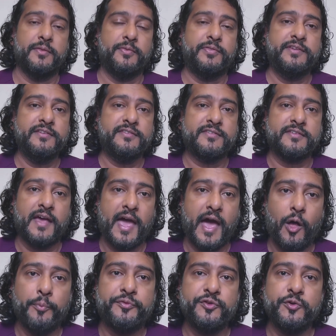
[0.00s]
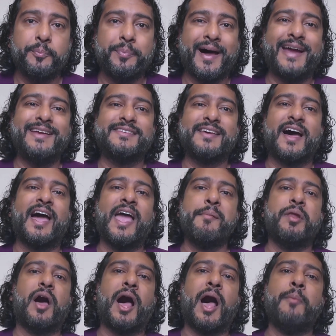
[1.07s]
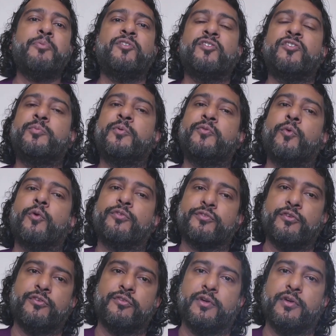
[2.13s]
this helps you buy time and options before surgery.